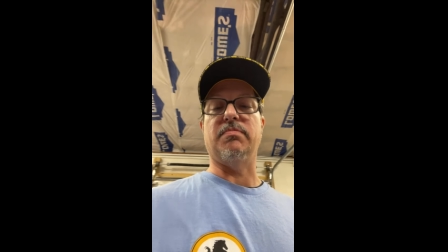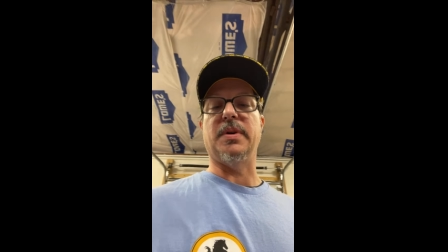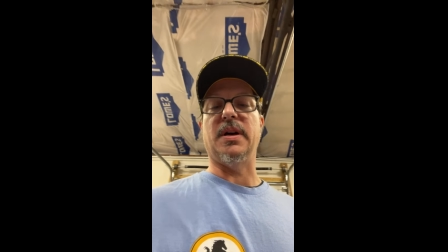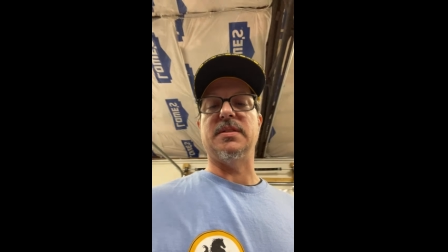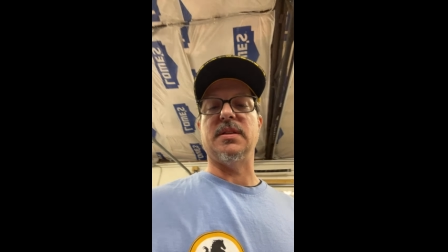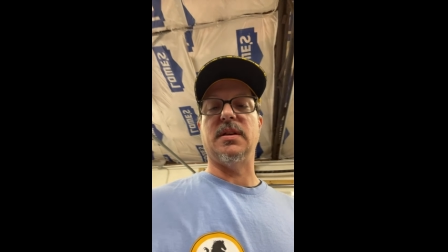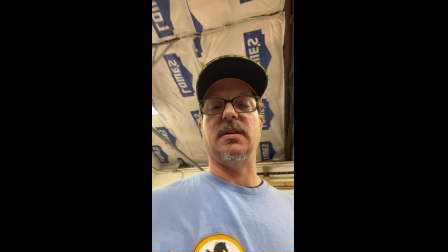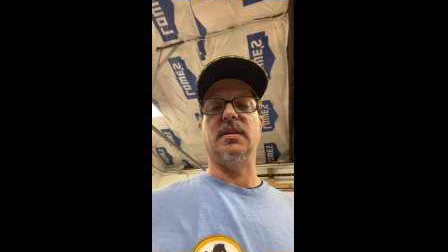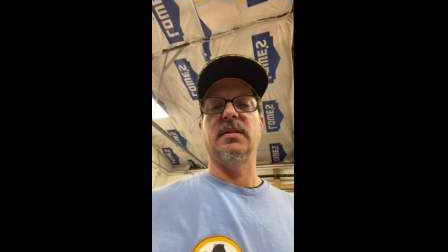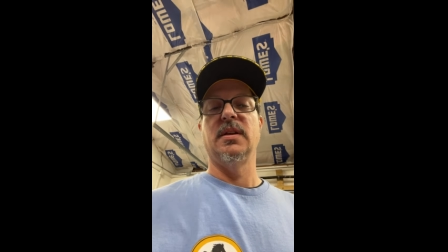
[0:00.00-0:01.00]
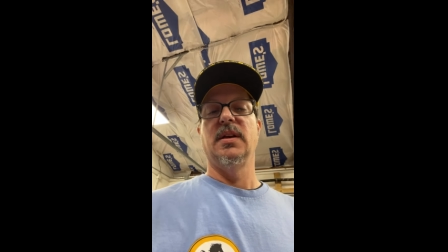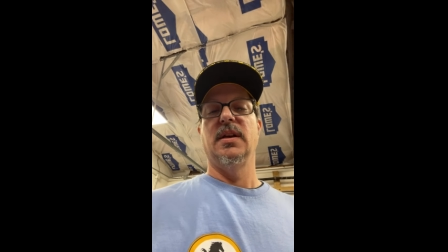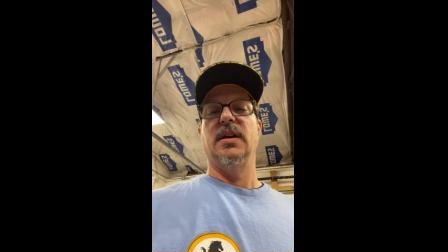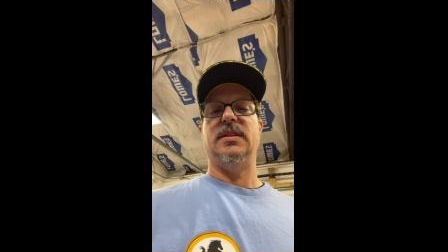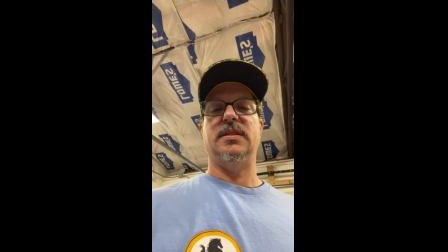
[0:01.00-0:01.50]
but
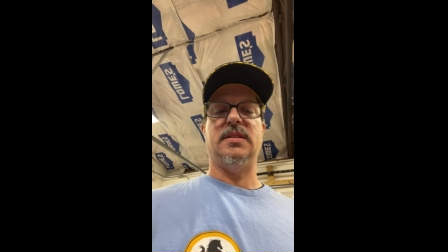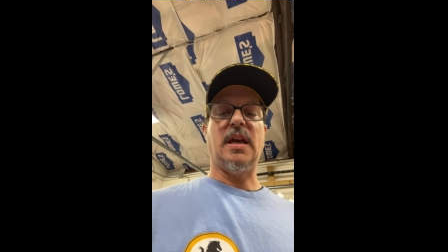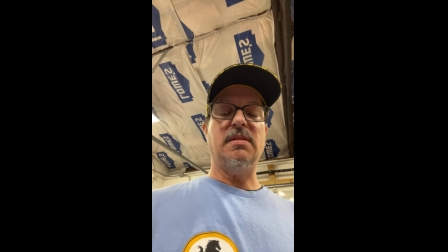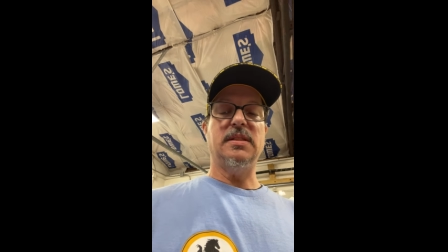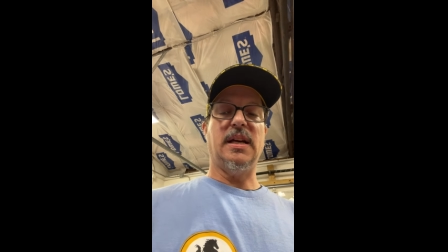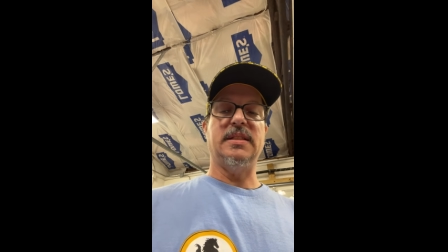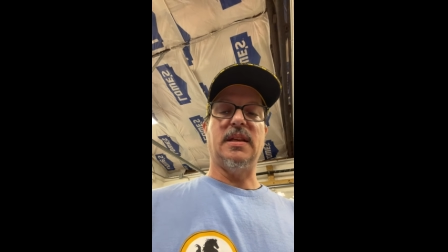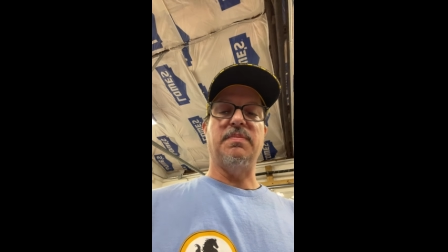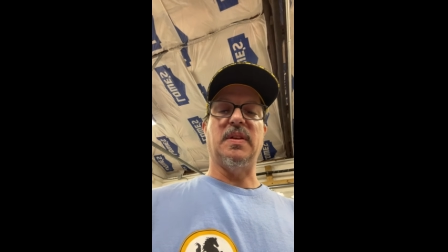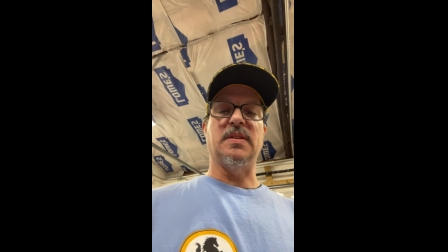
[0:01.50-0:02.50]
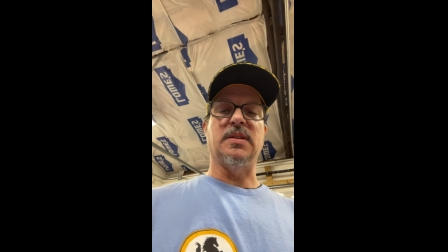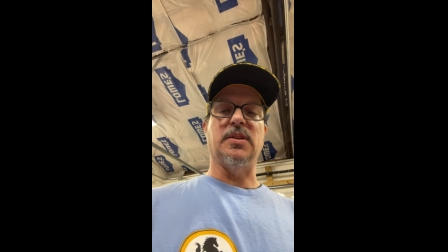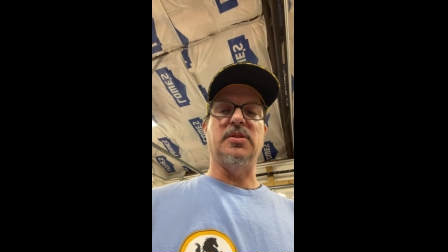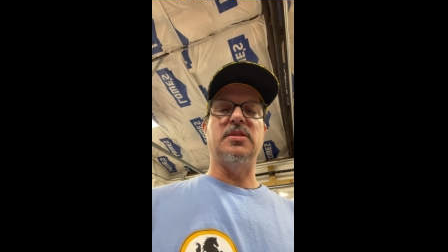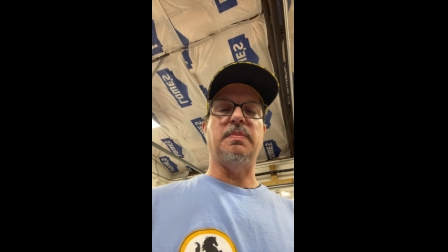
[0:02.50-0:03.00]
it sounds like something's loose.